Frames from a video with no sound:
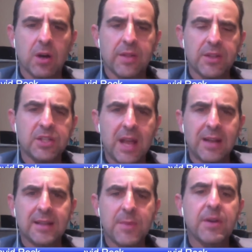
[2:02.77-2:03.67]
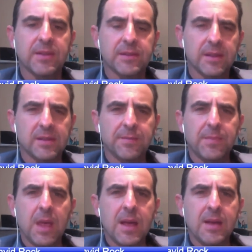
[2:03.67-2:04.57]
than shared experiences.
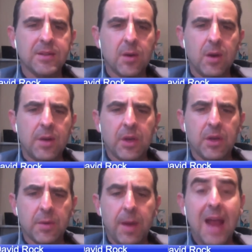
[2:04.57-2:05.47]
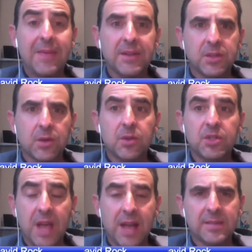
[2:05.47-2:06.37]
So if you can combine the two,
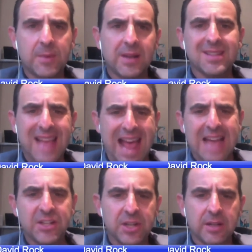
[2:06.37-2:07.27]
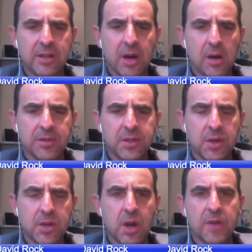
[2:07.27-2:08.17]
shared experiences and shared goals, you
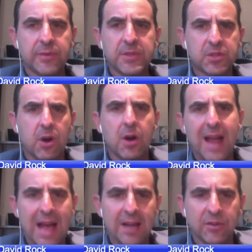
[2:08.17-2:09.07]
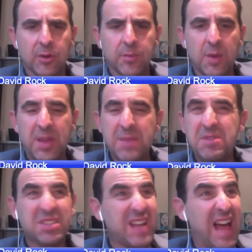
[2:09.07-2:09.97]
can go from strong out-group, where people
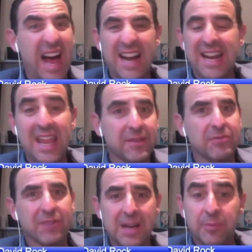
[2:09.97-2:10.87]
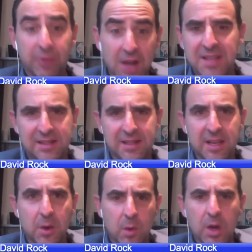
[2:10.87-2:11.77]
just aren't even really processing
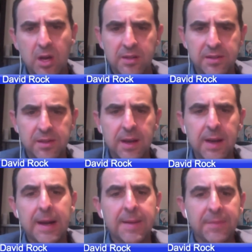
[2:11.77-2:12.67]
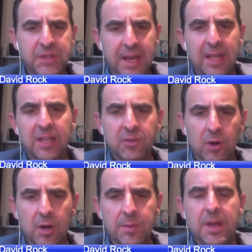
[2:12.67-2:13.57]
your words, to
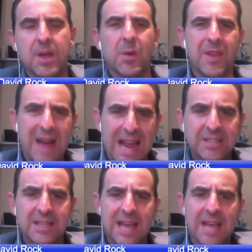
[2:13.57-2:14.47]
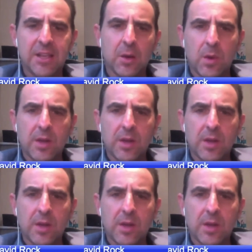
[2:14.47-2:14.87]
in-group, where they're actually taking your words